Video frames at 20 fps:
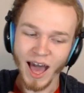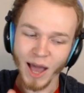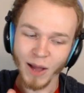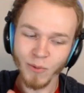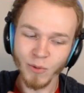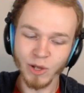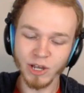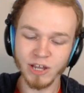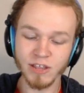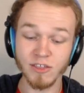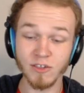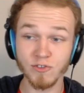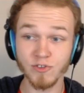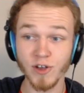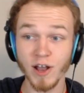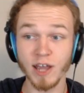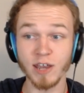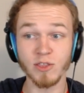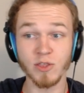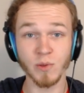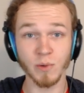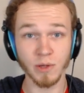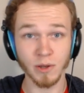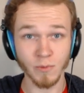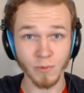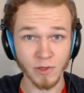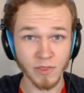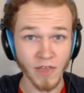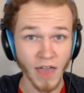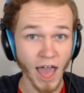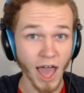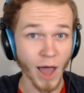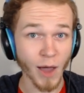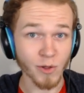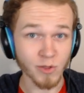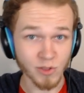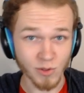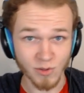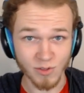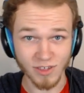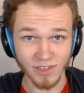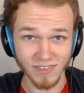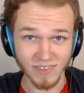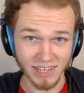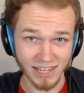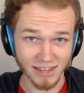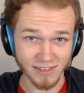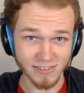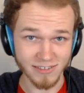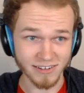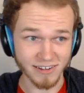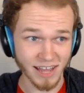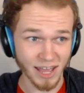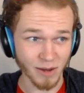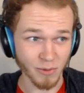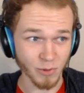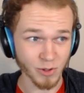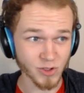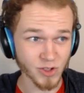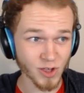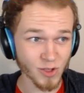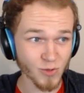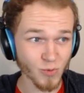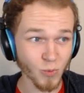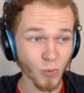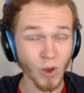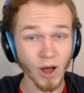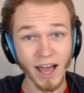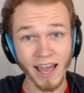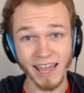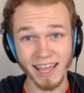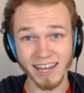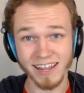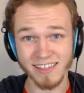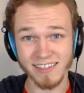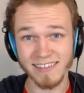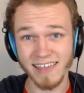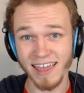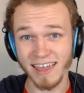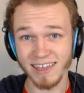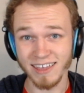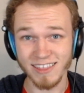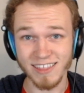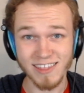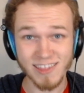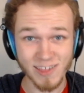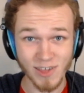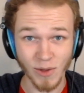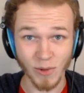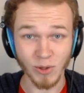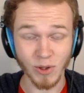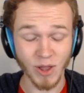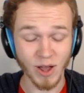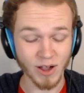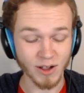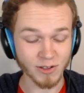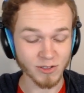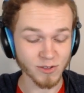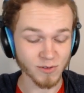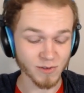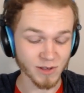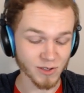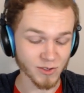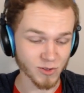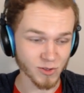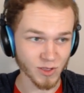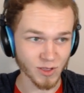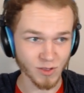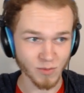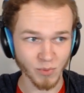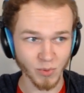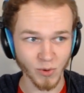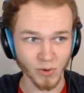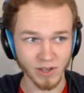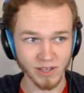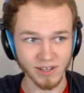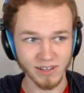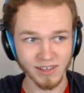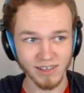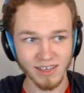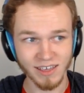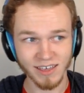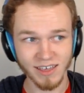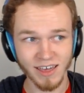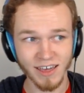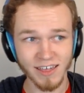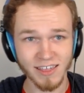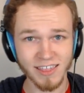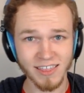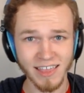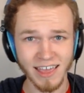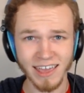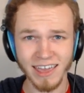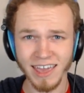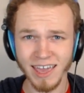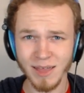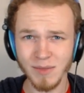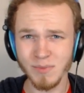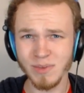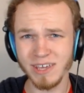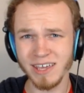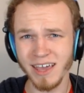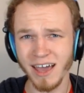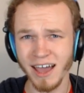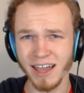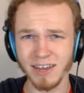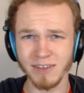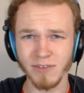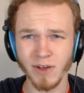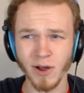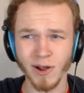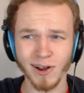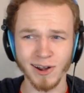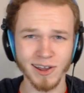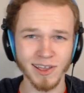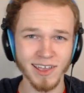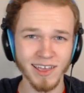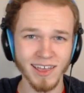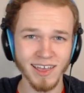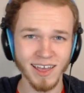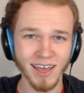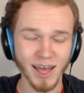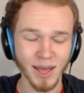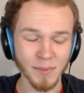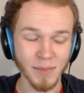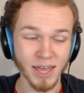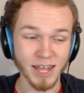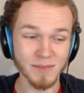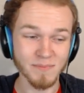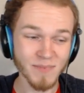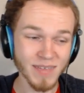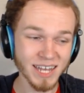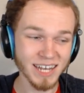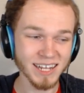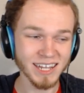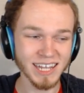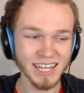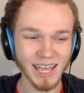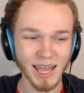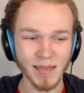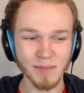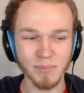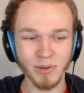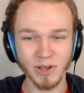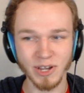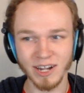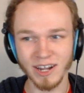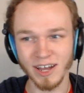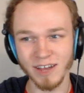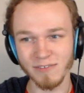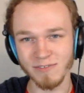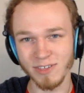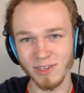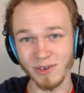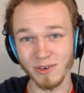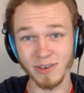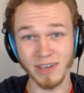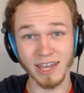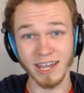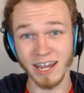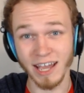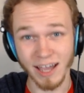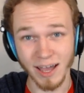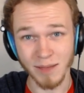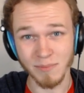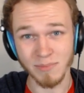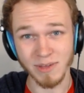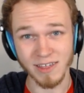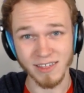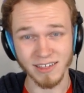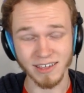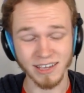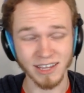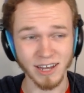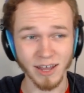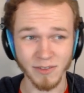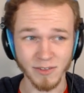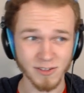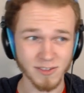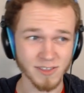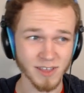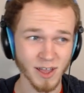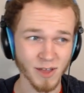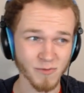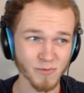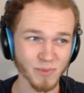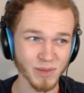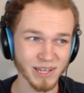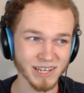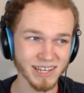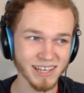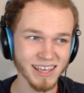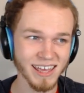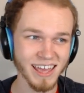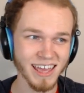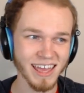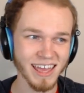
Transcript: I wanted to try to do it without using the internet, which is why it has taken so long to reach this point. 'Cause they can be kind of hard. Admittedly, I put it off too, and I got busy and other stuff, but